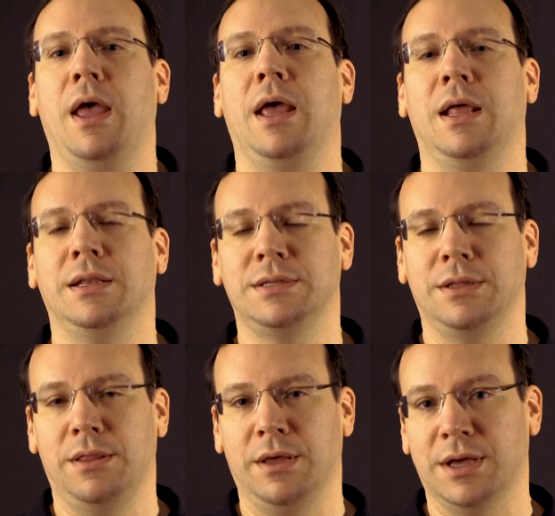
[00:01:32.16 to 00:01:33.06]
and
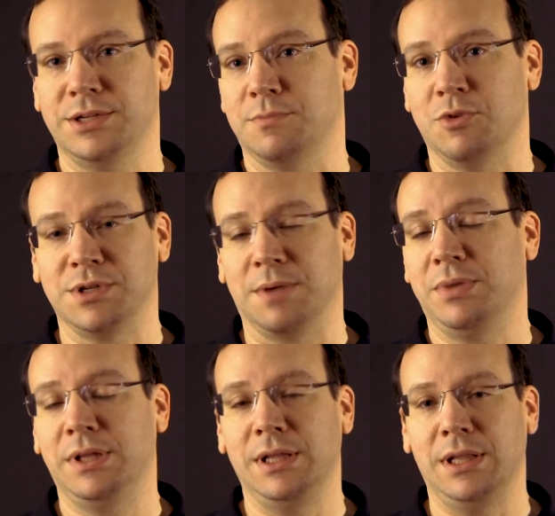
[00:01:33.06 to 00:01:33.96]
the customer is
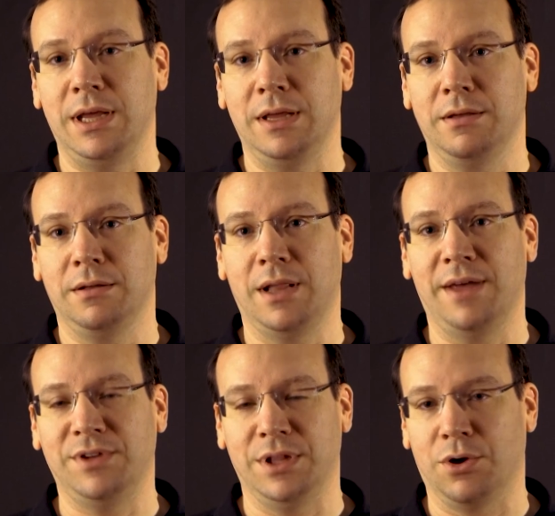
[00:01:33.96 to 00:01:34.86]
completely
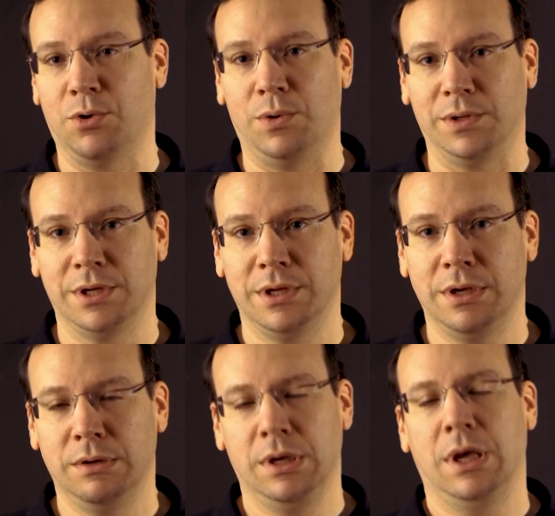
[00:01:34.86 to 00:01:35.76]
left in the cold.
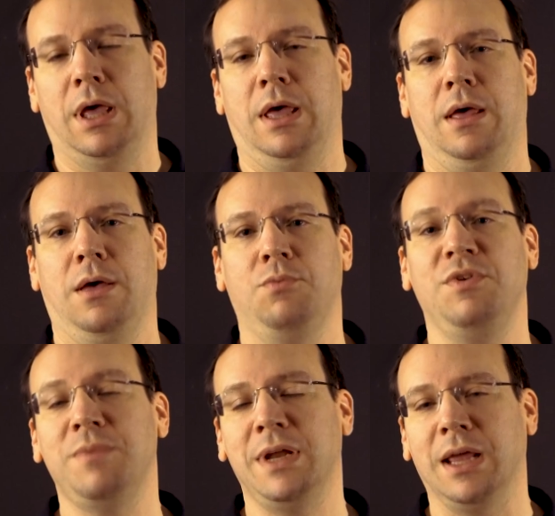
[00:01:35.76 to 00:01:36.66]
Uh,
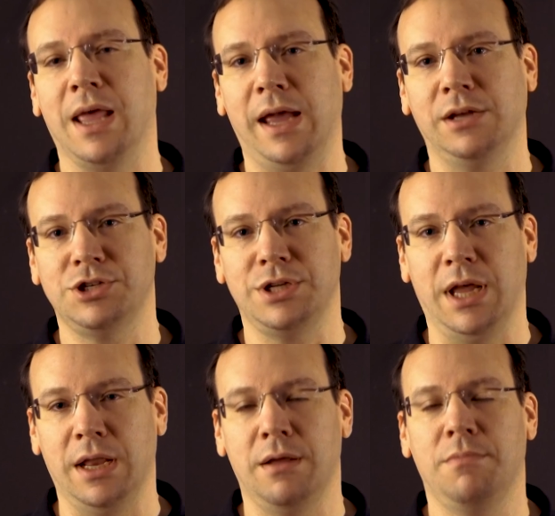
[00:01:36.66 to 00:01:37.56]
we've been engaged
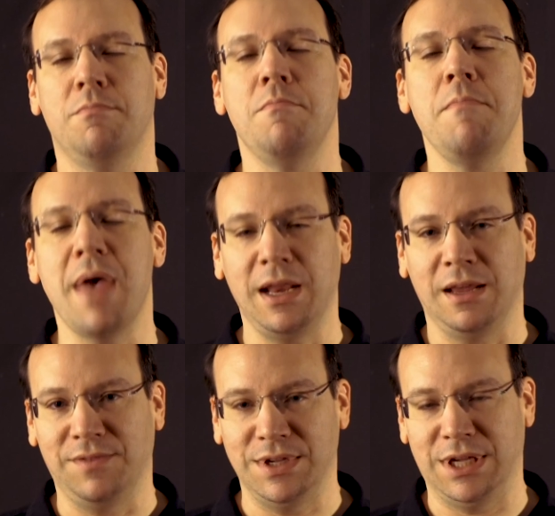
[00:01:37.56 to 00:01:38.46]
in
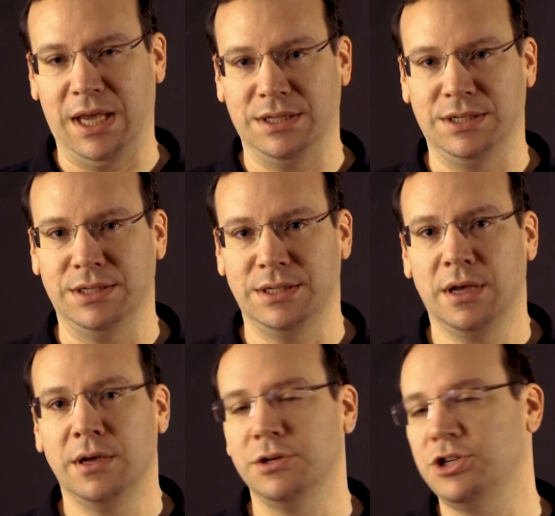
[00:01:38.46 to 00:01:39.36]
many of these cases.
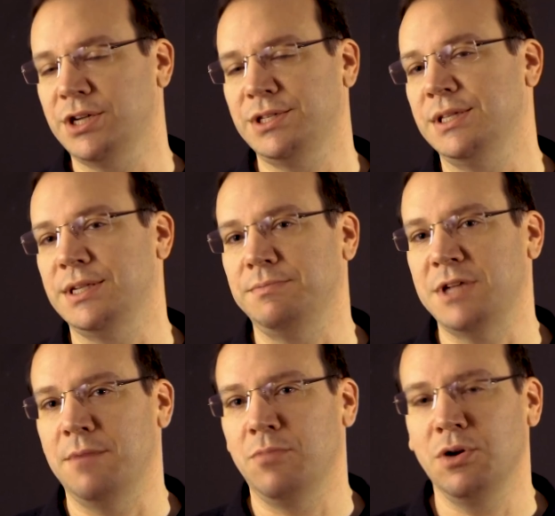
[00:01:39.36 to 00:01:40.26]
Just in
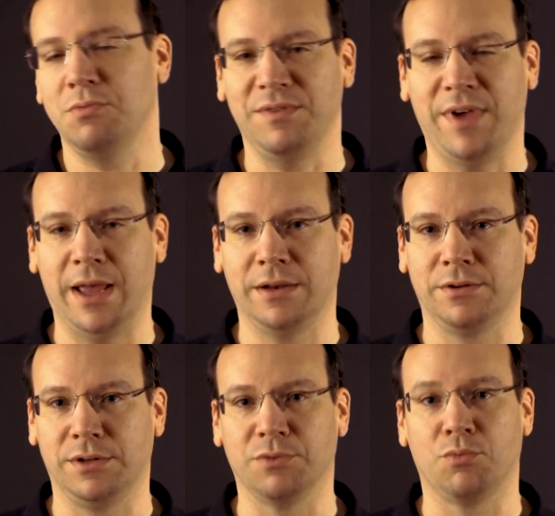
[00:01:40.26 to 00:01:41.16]
September, we've
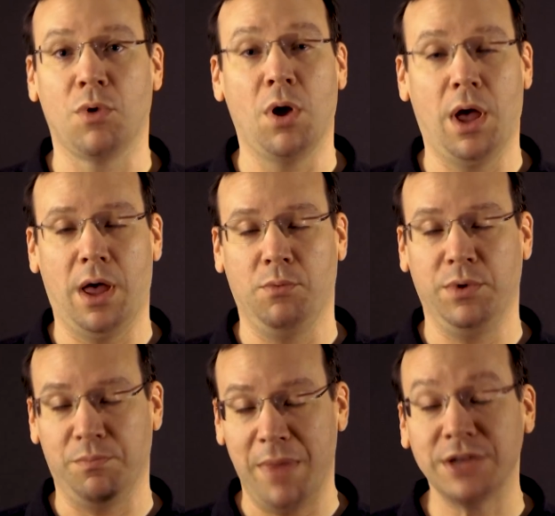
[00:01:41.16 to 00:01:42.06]
handled uh,
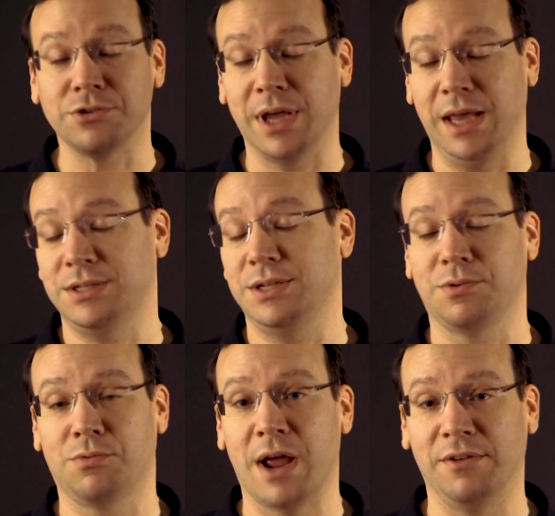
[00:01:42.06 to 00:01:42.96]
with major cases
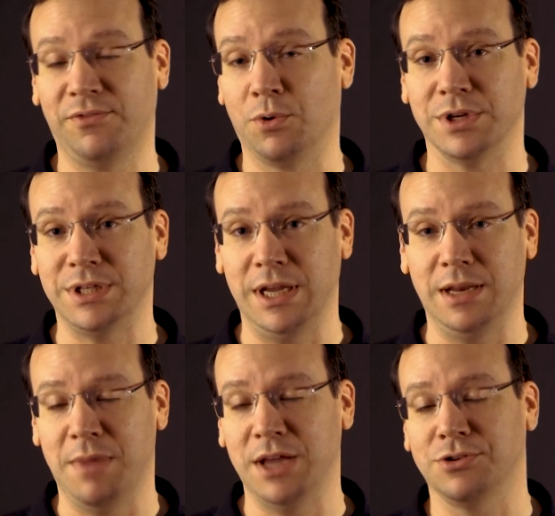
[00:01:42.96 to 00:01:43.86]
around
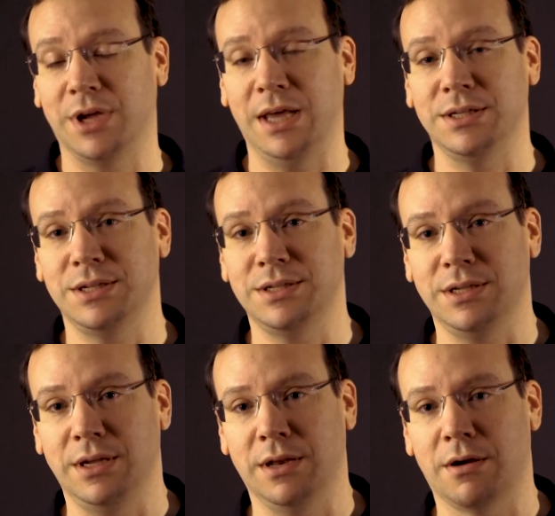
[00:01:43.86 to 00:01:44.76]
14 major
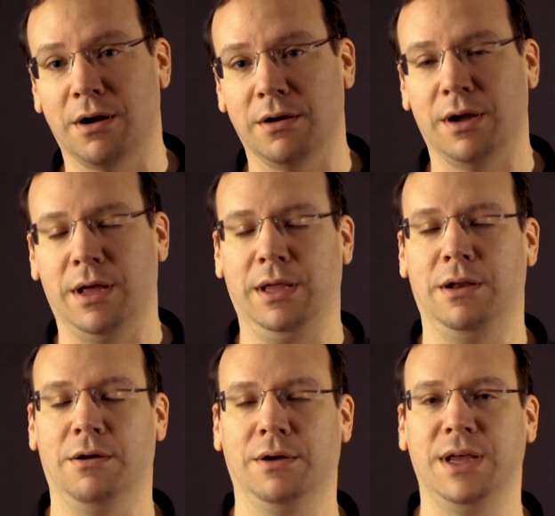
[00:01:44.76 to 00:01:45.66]
cases in our uh, in
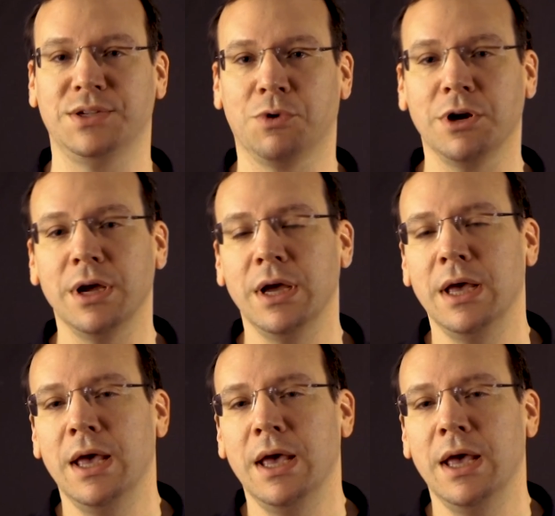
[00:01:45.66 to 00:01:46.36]
our casework,